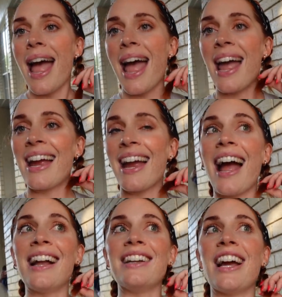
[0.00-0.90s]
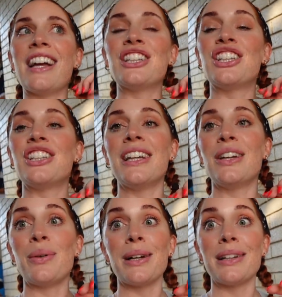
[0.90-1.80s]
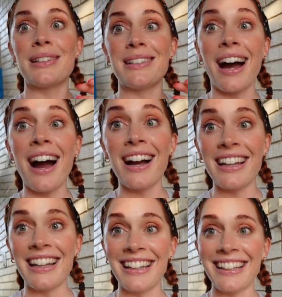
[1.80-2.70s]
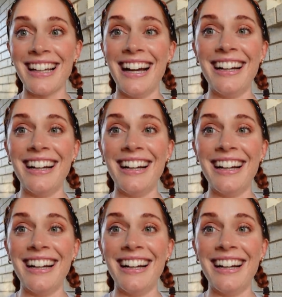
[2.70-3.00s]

and she was dying.